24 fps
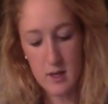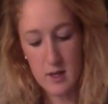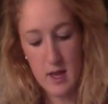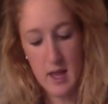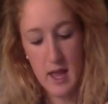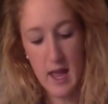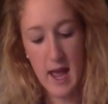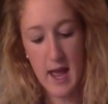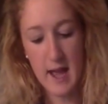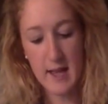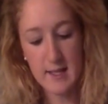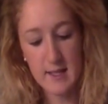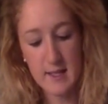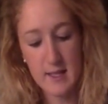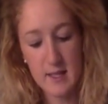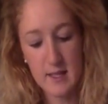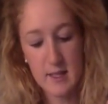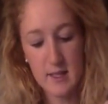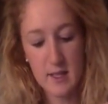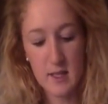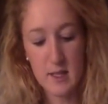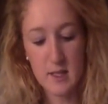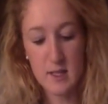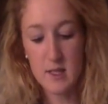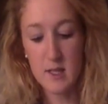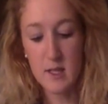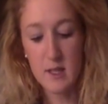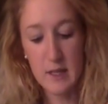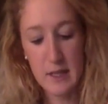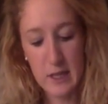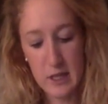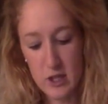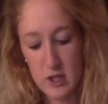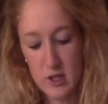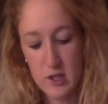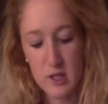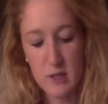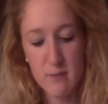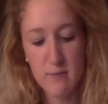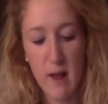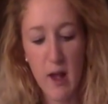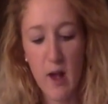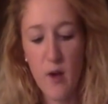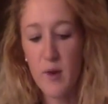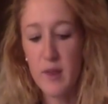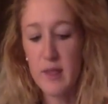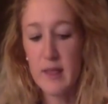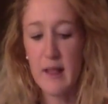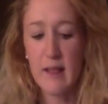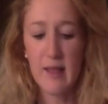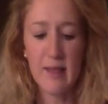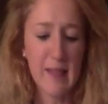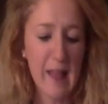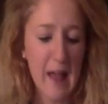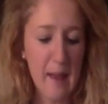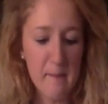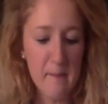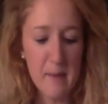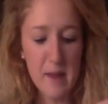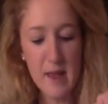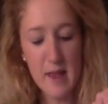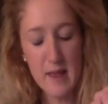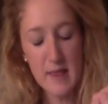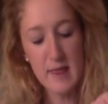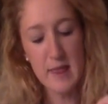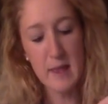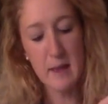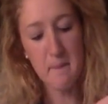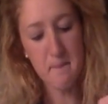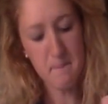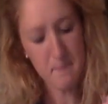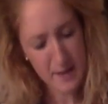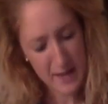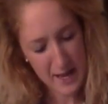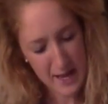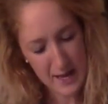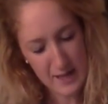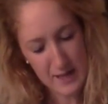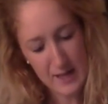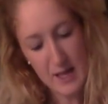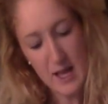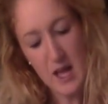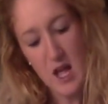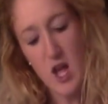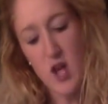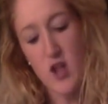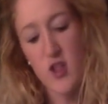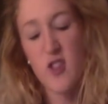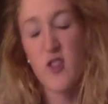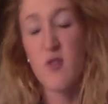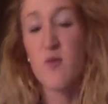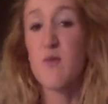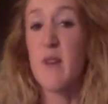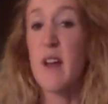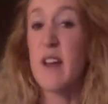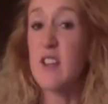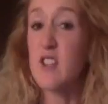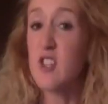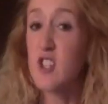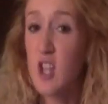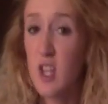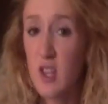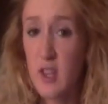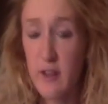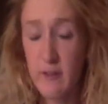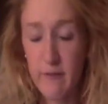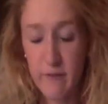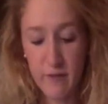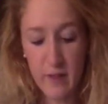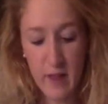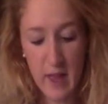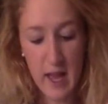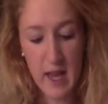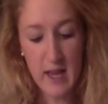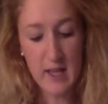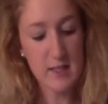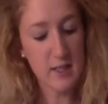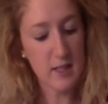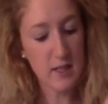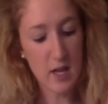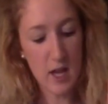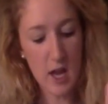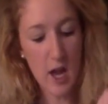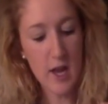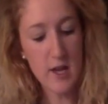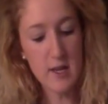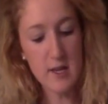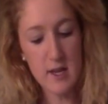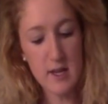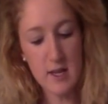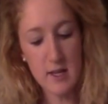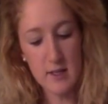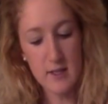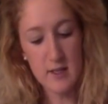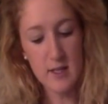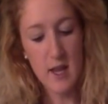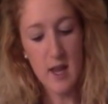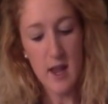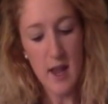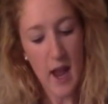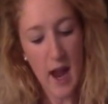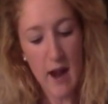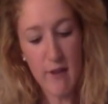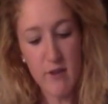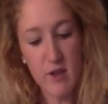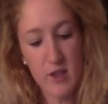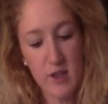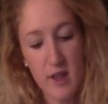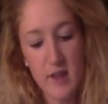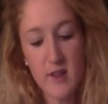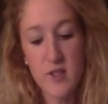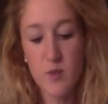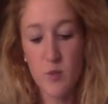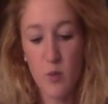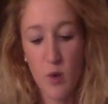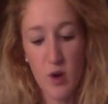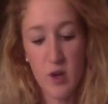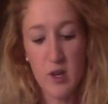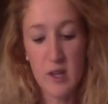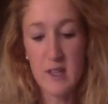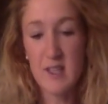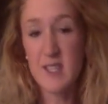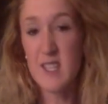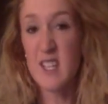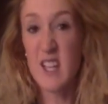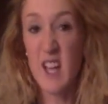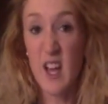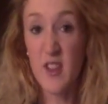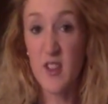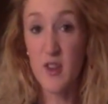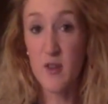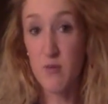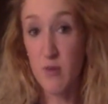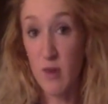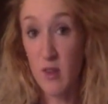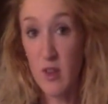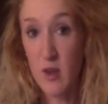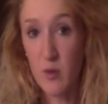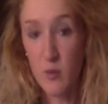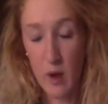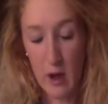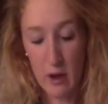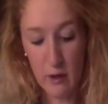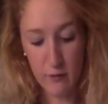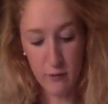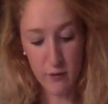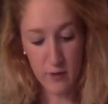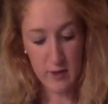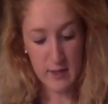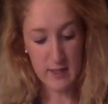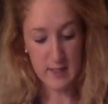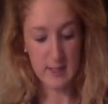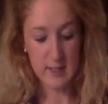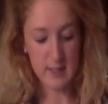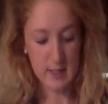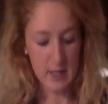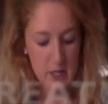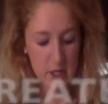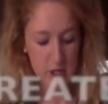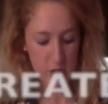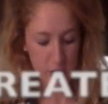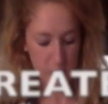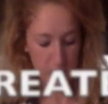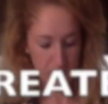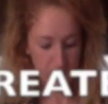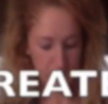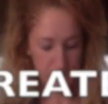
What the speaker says: It has this delicious smell with the lemon, the mint, the red chili flakes, the onions. Everything's working together really well for this dish.